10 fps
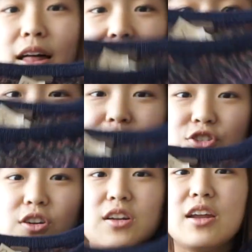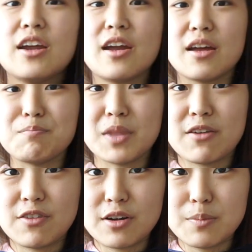like I mentioned earlier, I'm
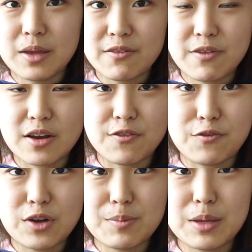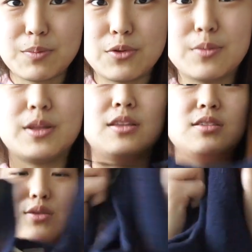never a big fan of free people, but
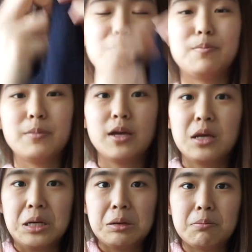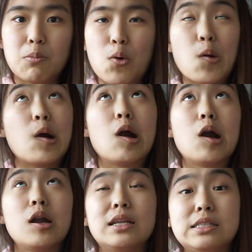this is one of the
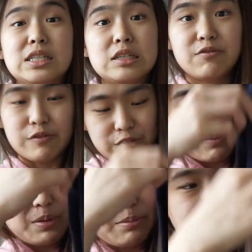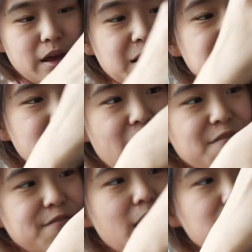more legit free people item that I
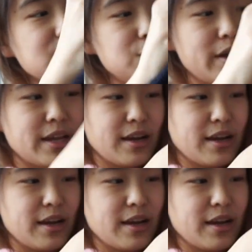found, so I